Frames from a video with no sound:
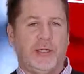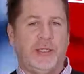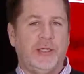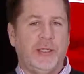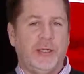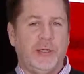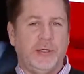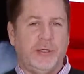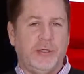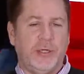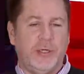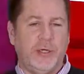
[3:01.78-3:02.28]
the
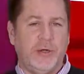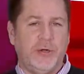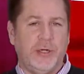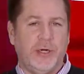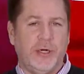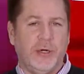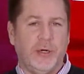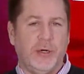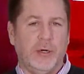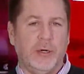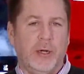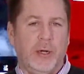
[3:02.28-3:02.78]

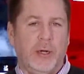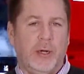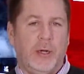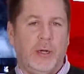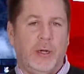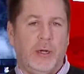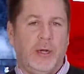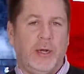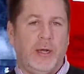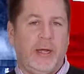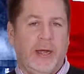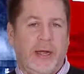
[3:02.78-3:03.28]
interior
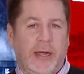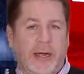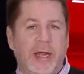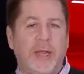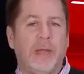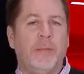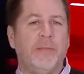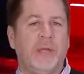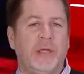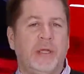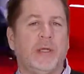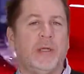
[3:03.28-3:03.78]

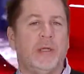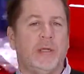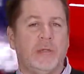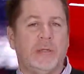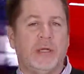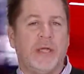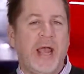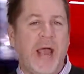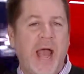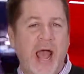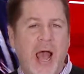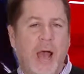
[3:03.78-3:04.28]
ambient
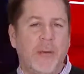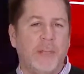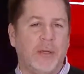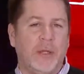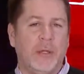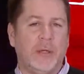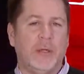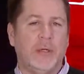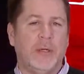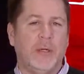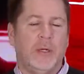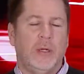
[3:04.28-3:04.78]

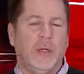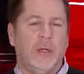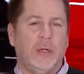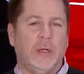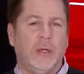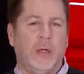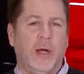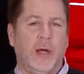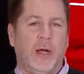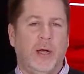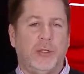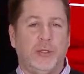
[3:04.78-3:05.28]
cabin
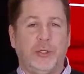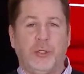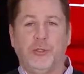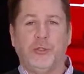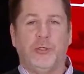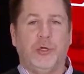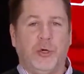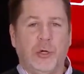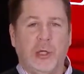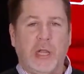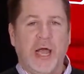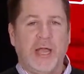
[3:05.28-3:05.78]
to
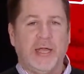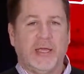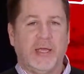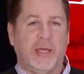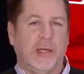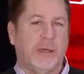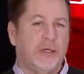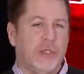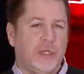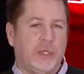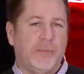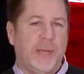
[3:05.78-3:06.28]
your
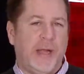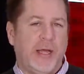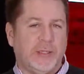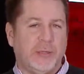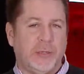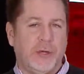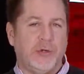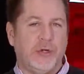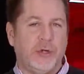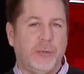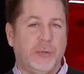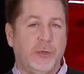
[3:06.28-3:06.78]
liking, just based
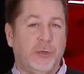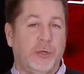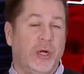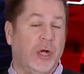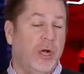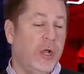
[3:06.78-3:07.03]
on your mood.